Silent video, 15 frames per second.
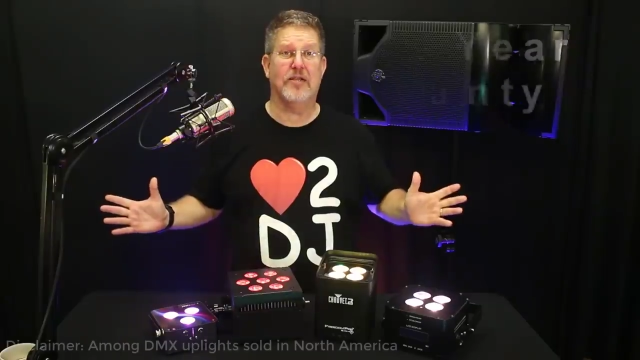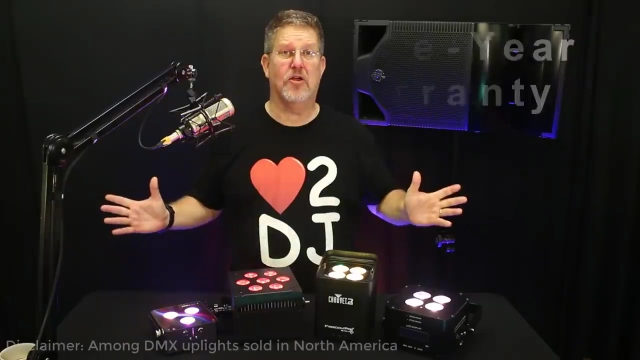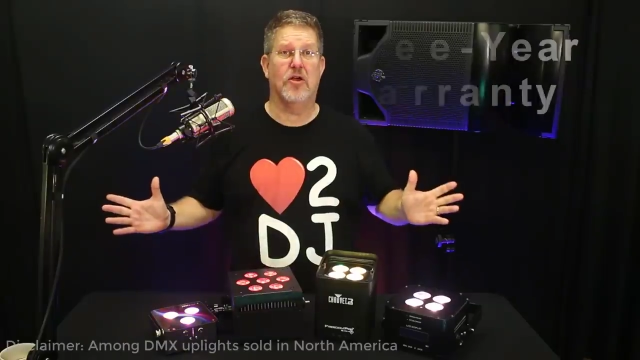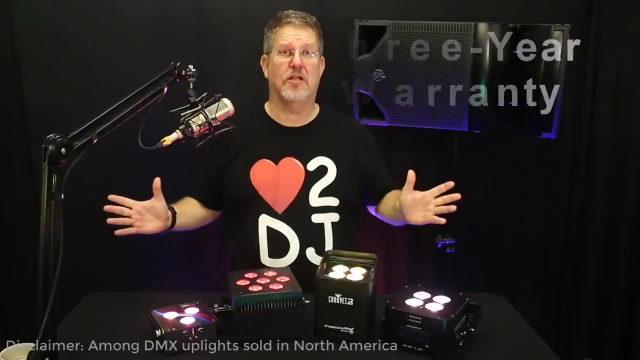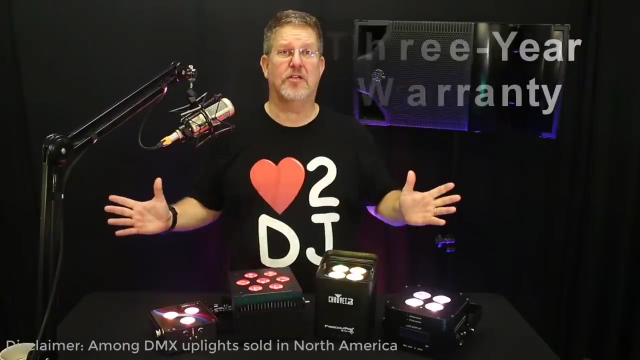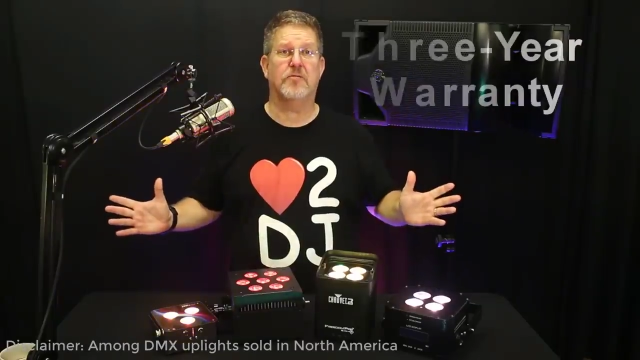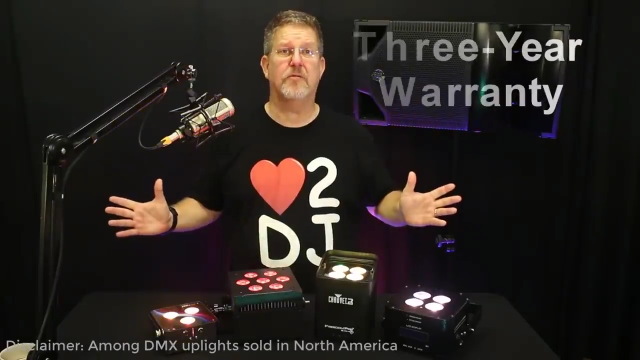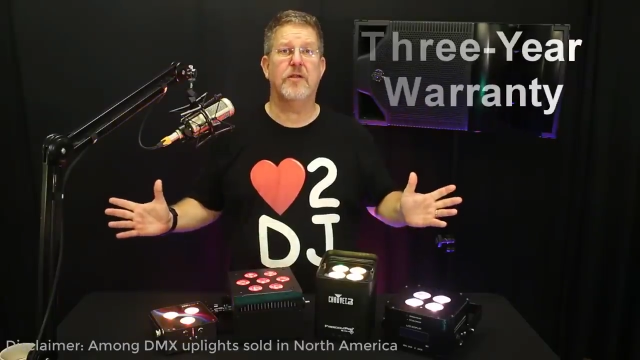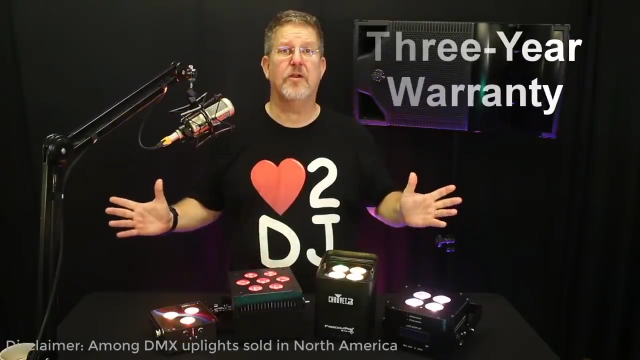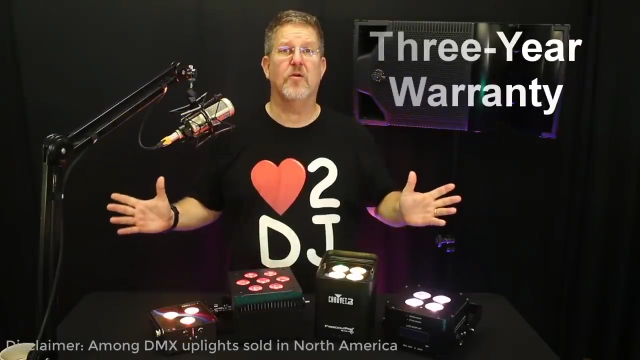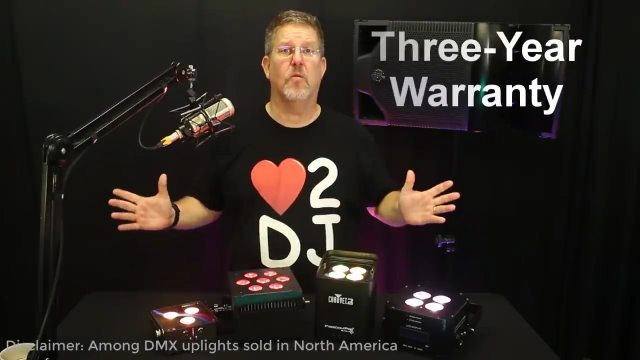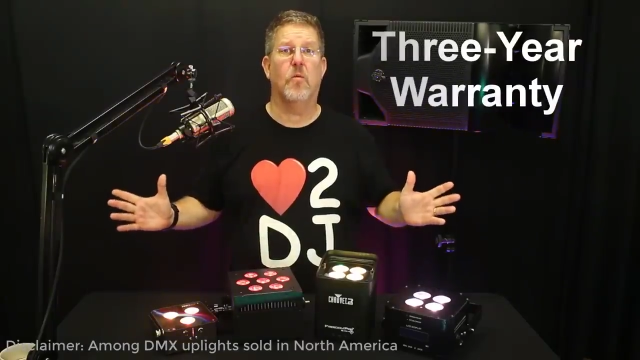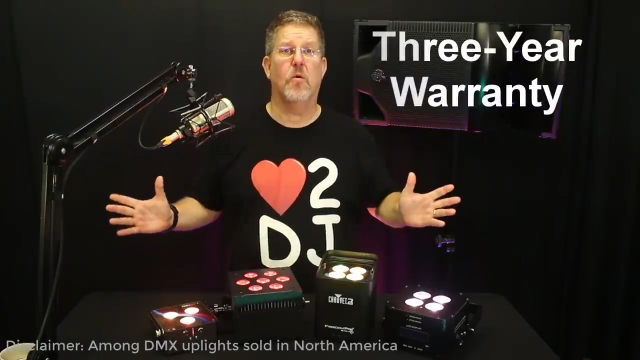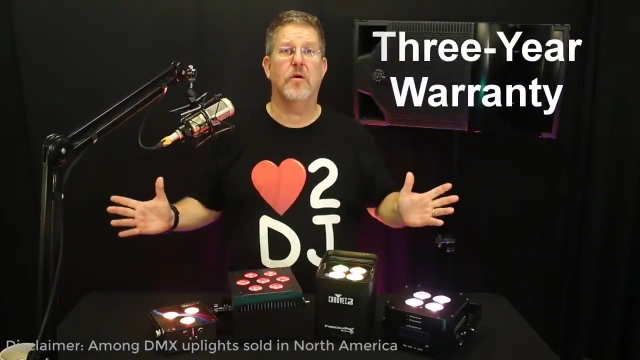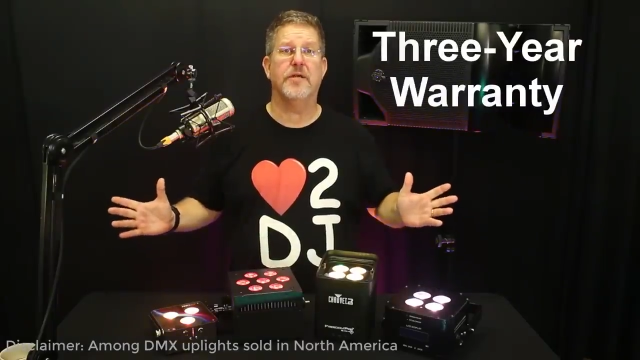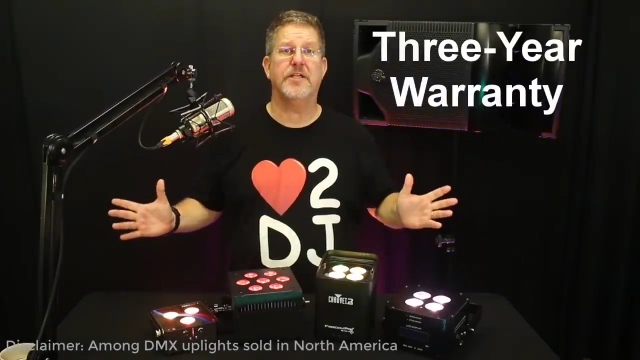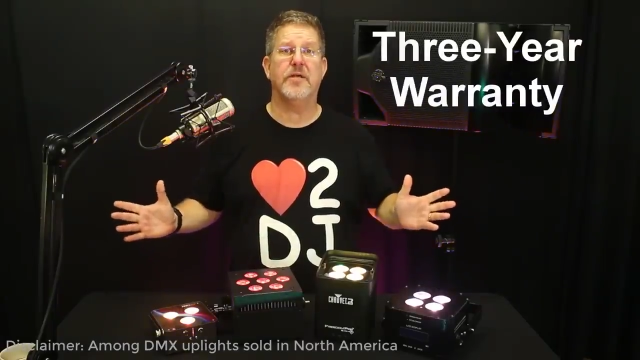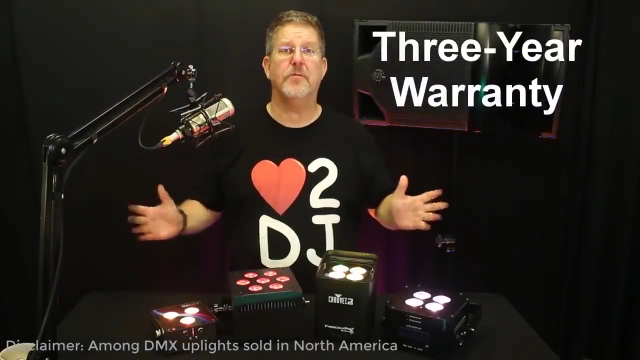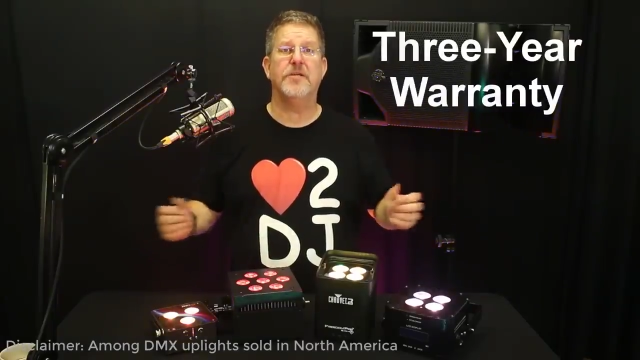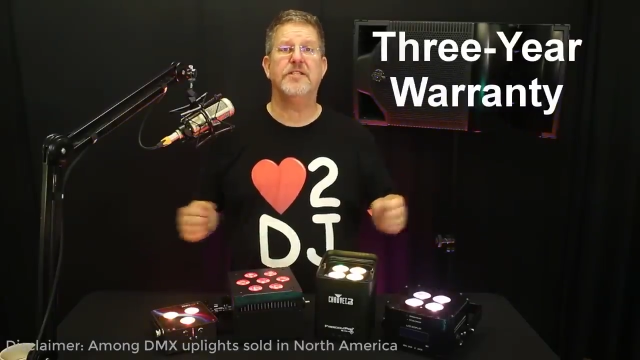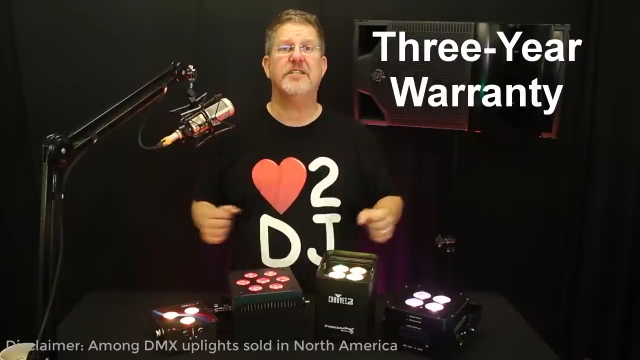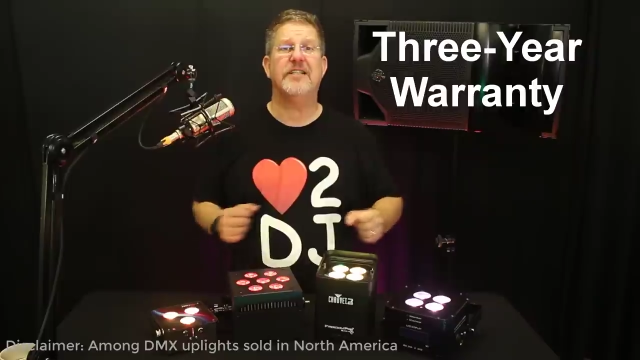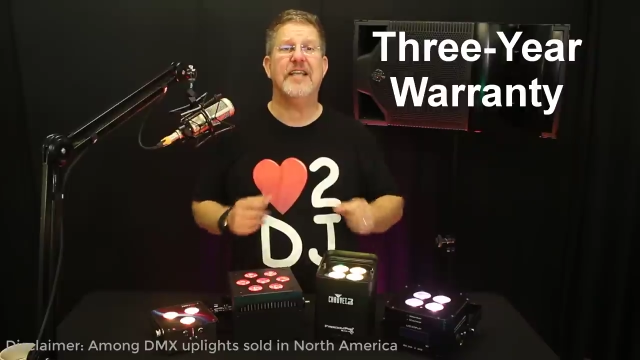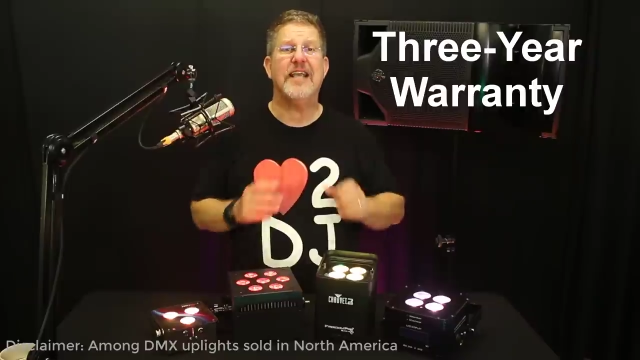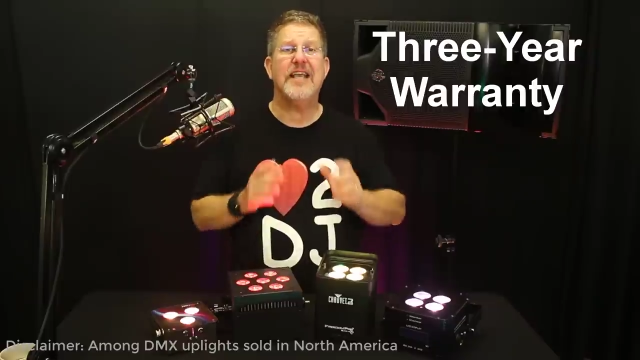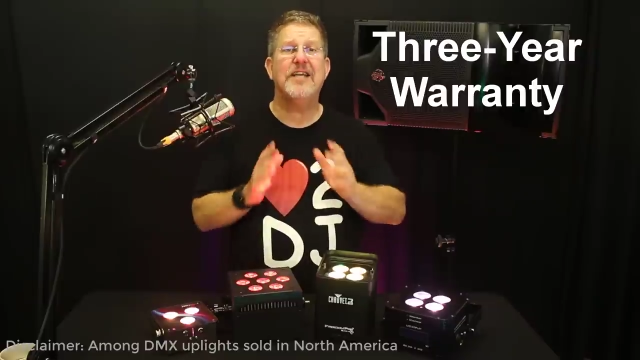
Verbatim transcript: long three year warranty, which is the